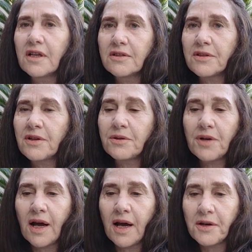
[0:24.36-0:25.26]
So
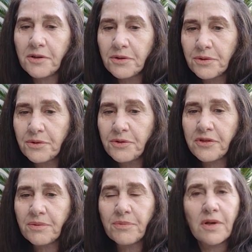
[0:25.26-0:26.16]
how do you use
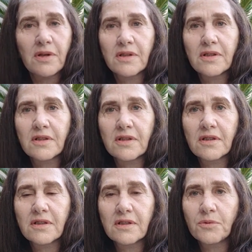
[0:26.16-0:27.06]
them
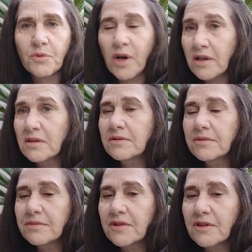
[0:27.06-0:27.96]
well?
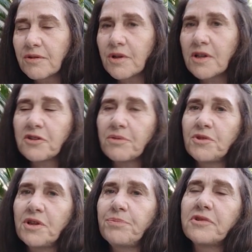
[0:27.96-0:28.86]
What are some
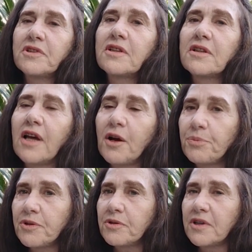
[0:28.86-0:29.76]
tips to help
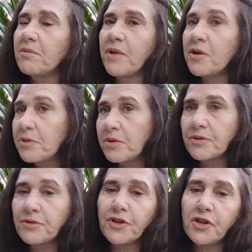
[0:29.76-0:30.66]
you get better drone
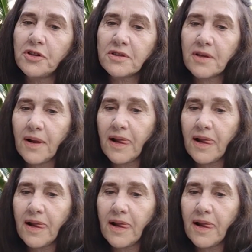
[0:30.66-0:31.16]
footage?